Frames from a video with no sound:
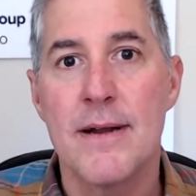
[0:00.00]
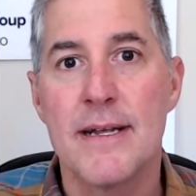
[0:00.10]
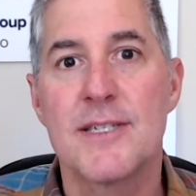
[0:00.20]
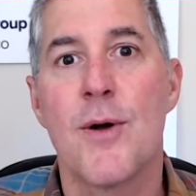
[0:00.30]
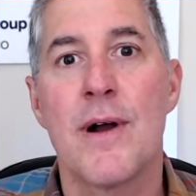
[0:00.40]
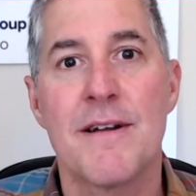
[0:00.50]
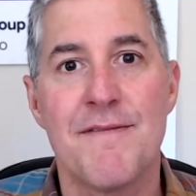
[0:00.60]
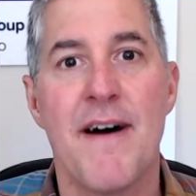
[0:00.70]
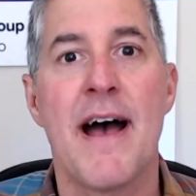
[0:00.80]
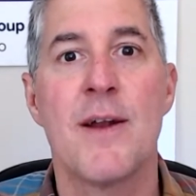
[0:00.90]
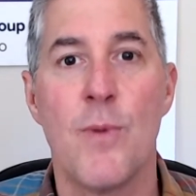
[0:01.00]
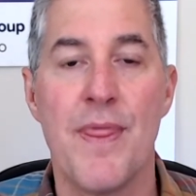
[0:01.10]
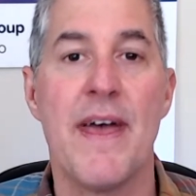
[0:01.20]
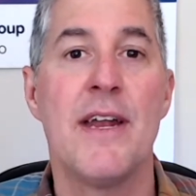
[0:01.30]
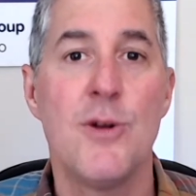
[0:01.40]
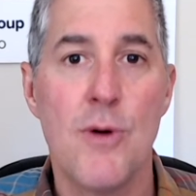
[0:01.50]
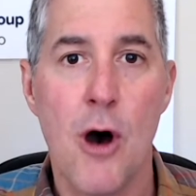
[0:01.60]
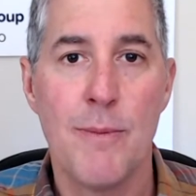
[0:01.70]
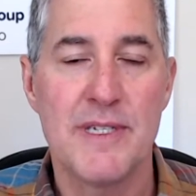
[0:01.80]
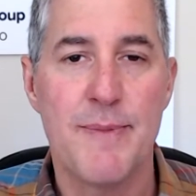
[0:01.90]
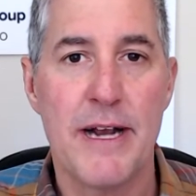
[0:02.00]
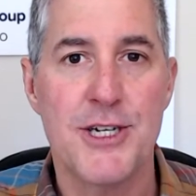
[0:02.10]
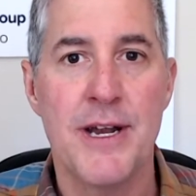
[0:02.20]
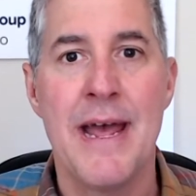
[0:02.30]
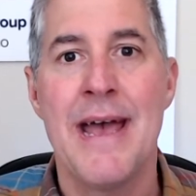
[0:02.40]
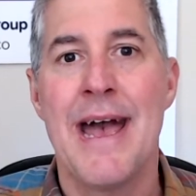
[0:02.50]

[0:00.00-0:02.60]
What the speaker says: is going to find when they do a home inspection.